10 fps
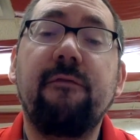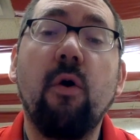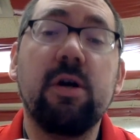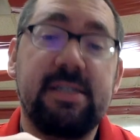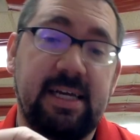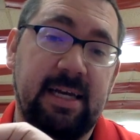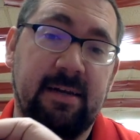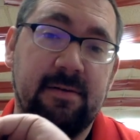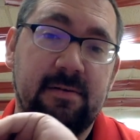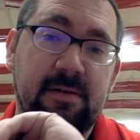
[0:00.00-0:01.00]

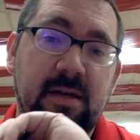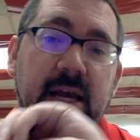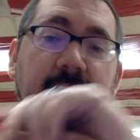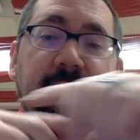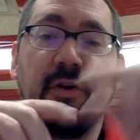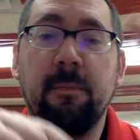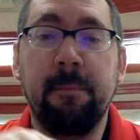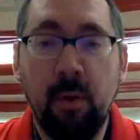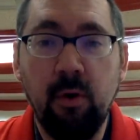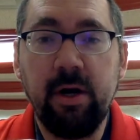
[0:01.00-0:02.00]
14, if you're
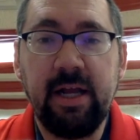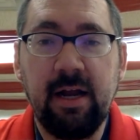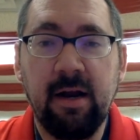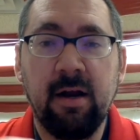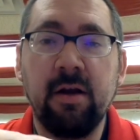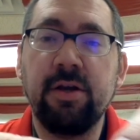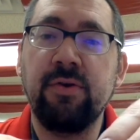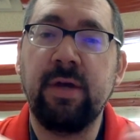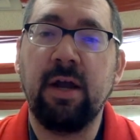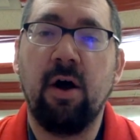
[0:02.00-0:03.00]
born here,
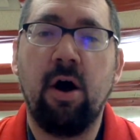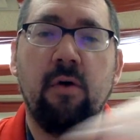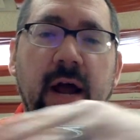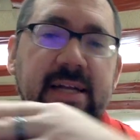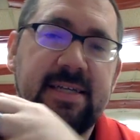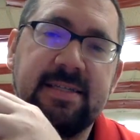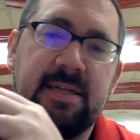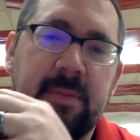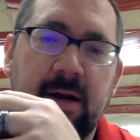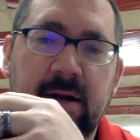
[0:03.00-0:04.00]
you get all rights as
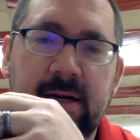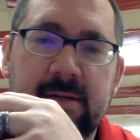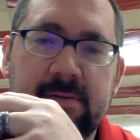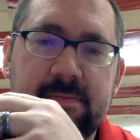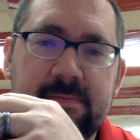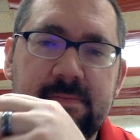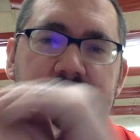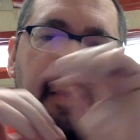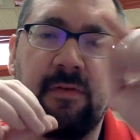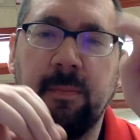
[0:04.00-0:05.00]
an American.
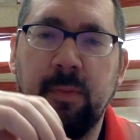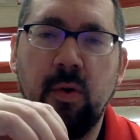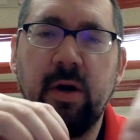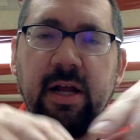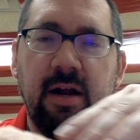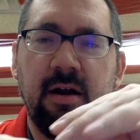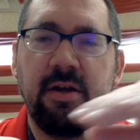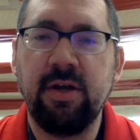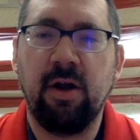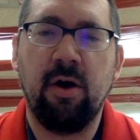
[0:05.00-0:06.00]
If you're born
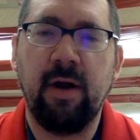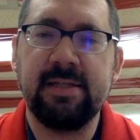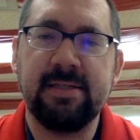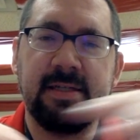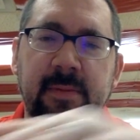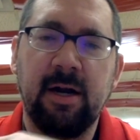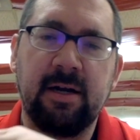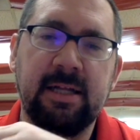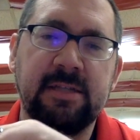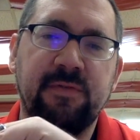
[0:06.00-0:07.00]
here, you get all rights as an
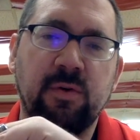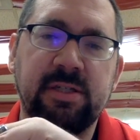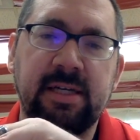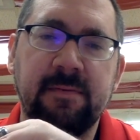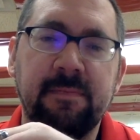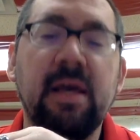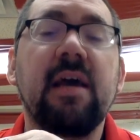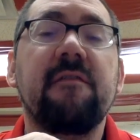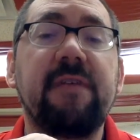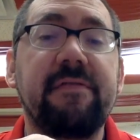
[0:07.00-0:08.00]
American. That's 14.
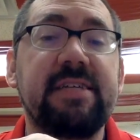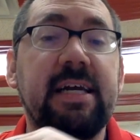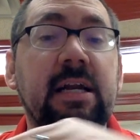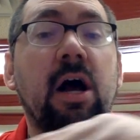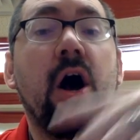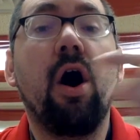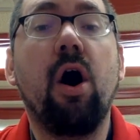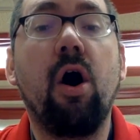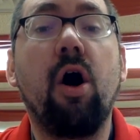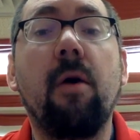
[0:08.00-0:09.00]
15,
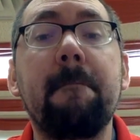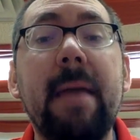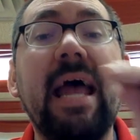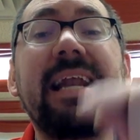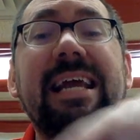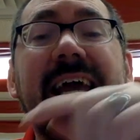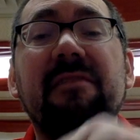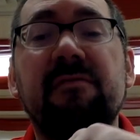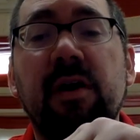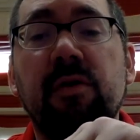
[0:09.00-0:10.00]
all men
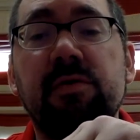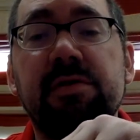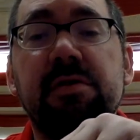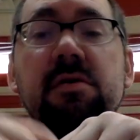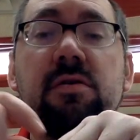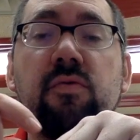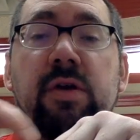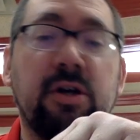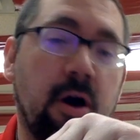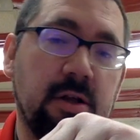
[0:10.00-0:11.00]
can vote
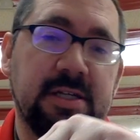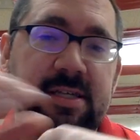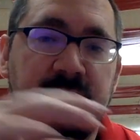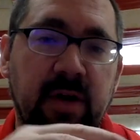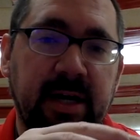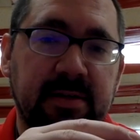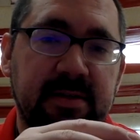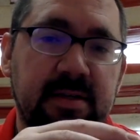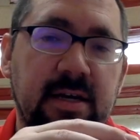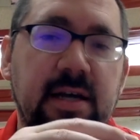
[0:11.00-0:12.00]
regardless of race.
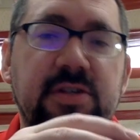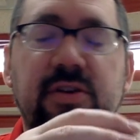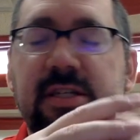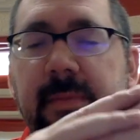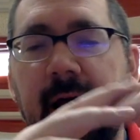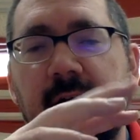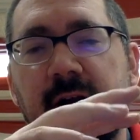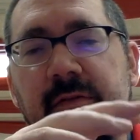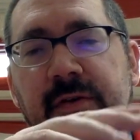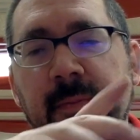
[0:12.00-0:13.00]
So it doesn't
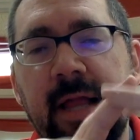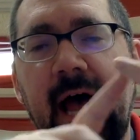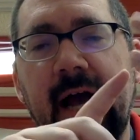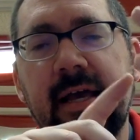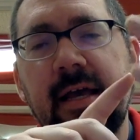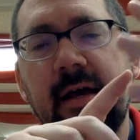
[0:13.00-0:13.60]
matter if you're black,